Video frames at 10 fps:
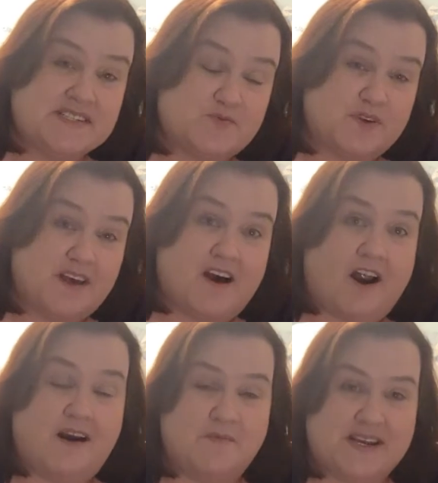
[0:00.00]
is really
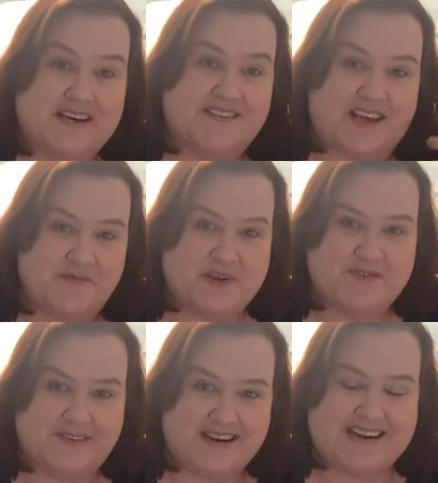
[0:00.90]
hard because I've
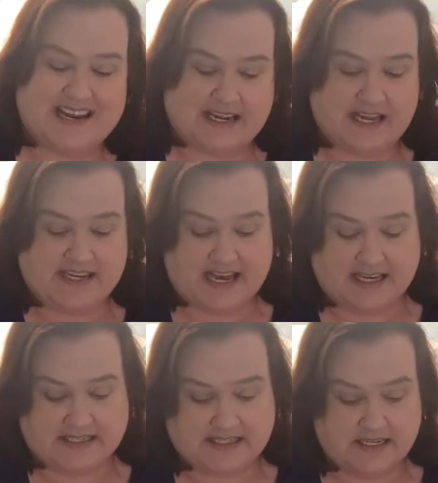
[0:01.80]
been reading, and
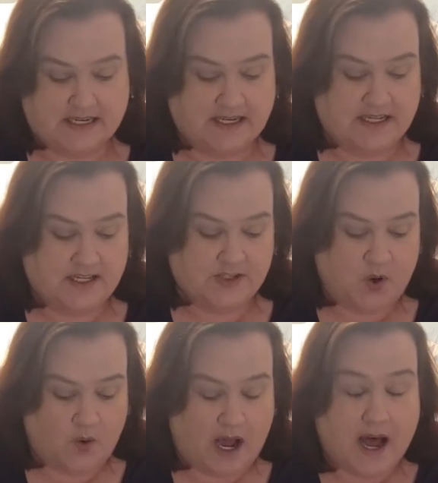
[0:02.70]
yet,
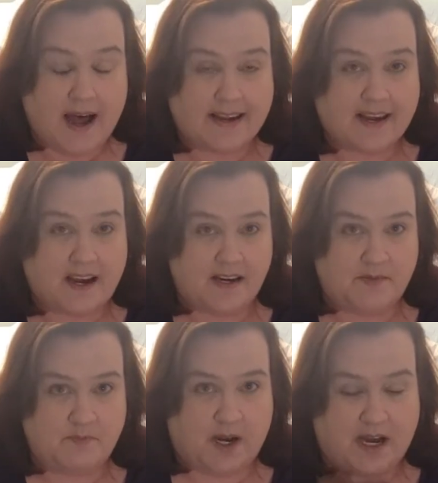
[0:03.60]
so I kind
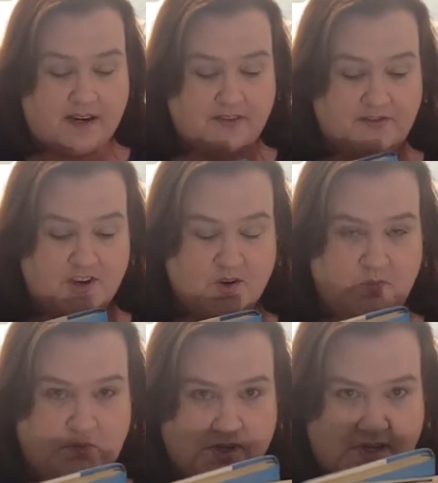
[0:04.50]
of bought a
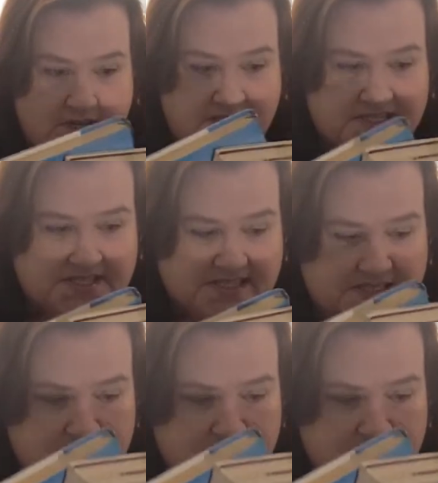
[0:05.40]
few books.